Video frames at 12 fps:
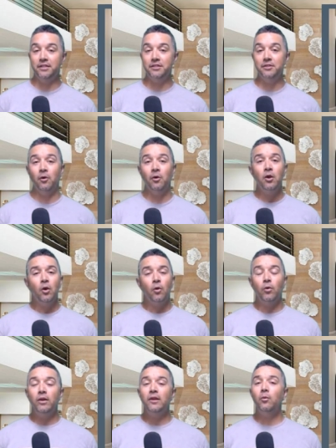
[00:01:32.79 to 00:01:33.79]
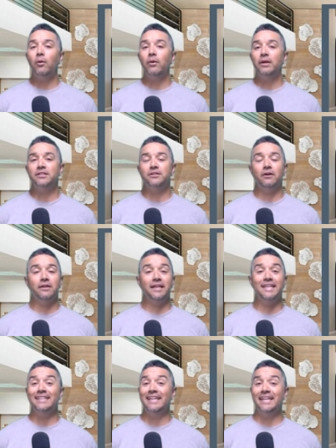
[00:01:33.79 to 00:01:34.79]
And so, really, we're going to start
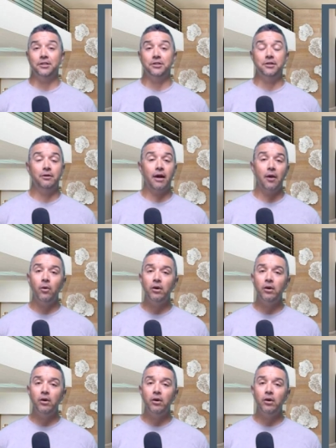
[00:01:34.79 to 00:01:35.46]
like in the kitchen, right?